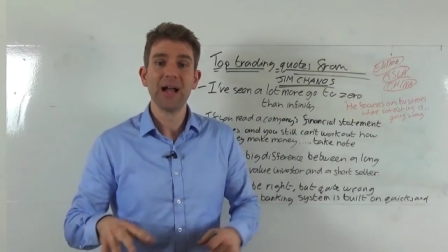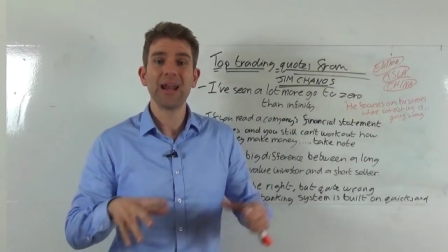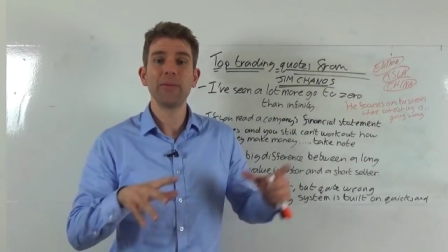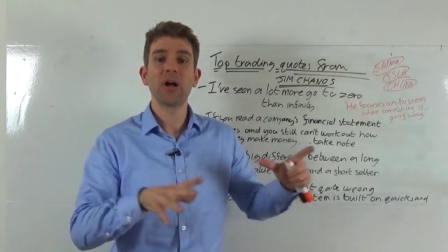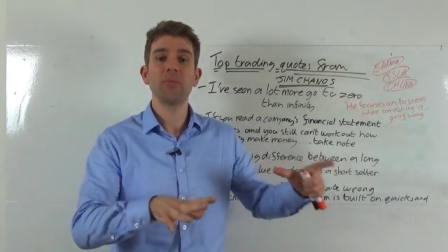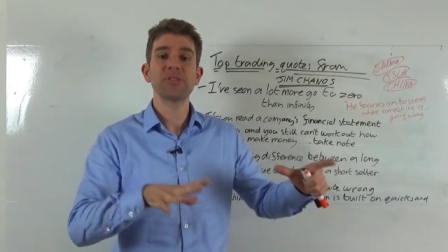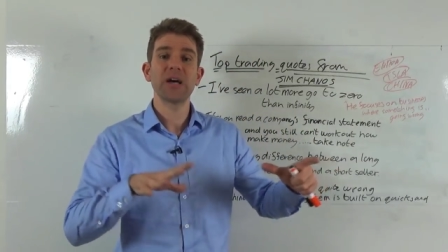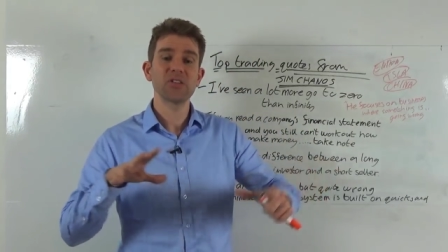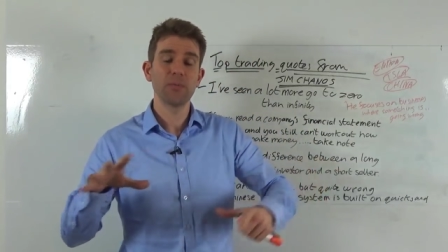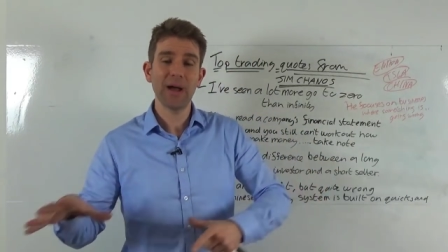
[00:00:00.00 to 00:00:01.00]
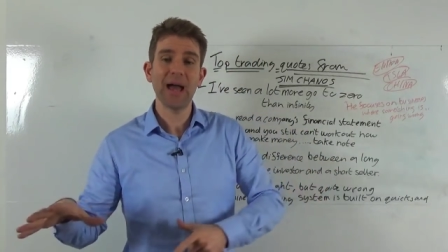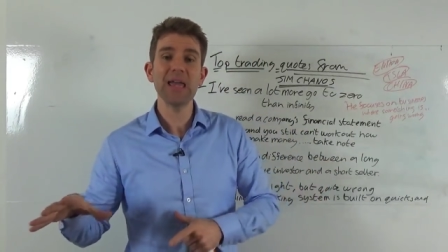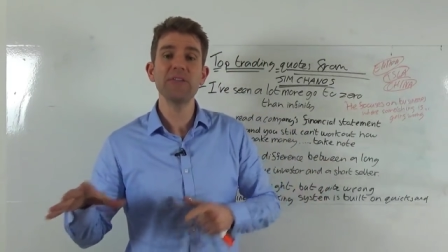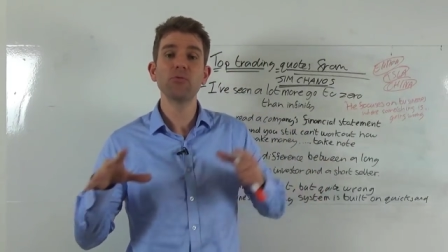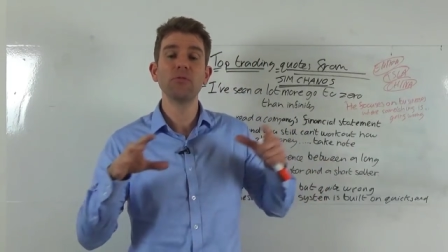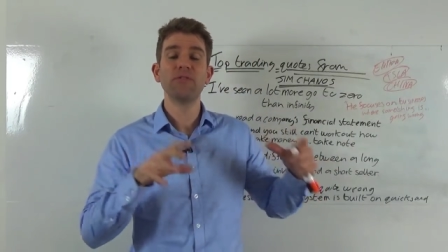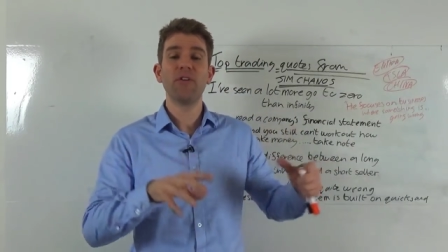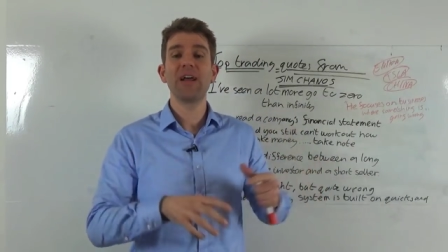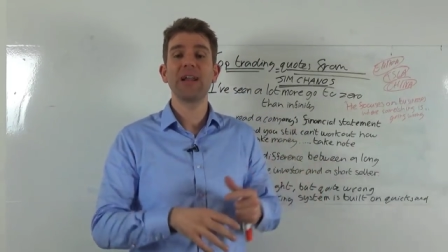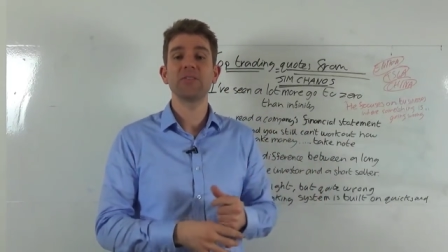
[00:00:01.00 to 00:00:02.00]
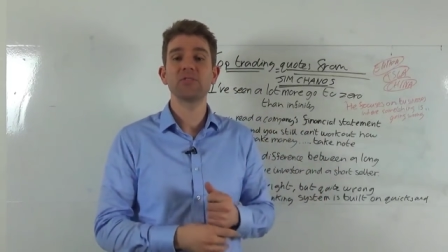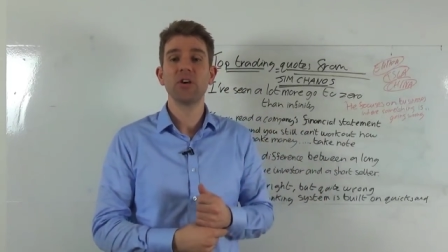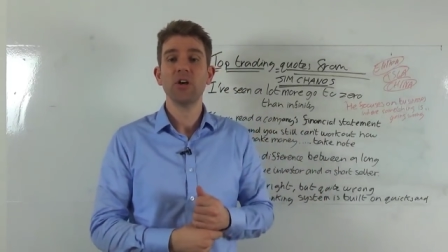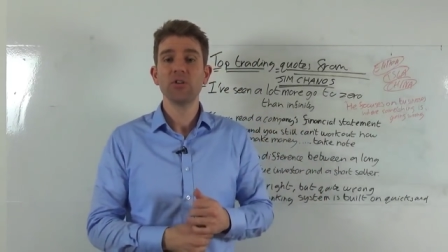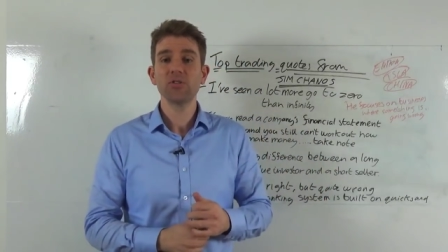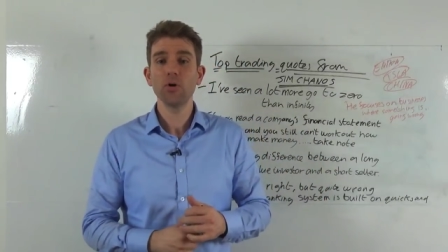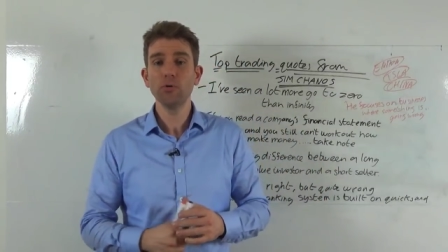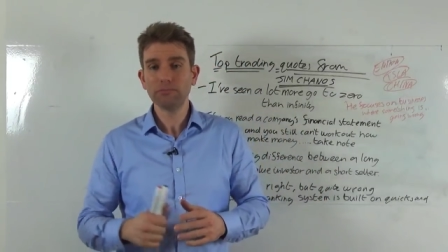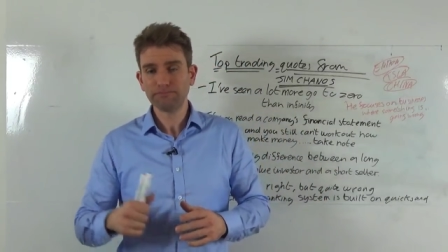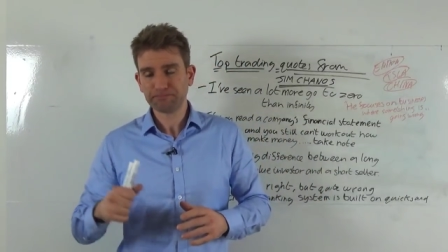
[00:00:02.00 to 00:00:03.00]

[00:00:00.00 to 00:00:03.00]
and it comes down to behavioral finance. So,